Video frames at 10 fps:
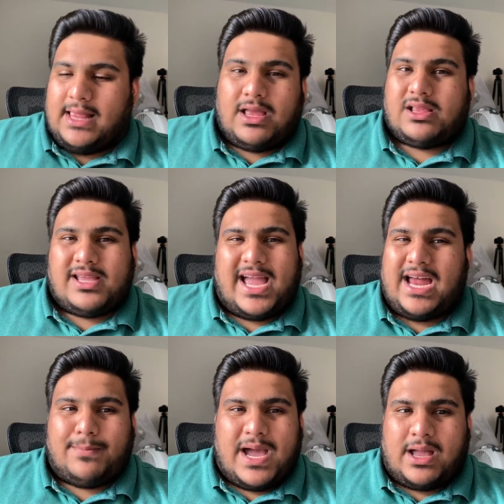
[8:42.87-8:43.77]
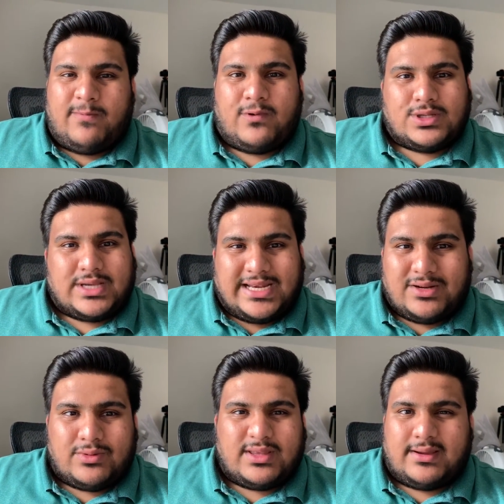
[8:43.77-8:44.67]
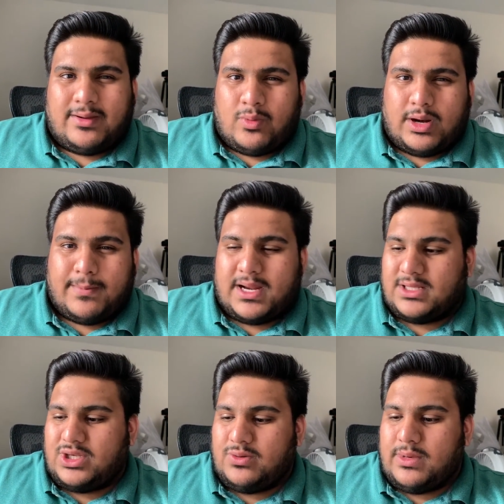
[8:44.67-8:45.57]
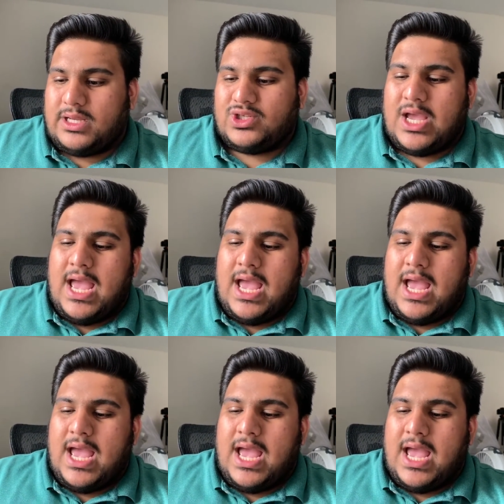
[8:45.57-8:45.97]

Luckily, I had a backup phone, so I didn't really worry about it too much.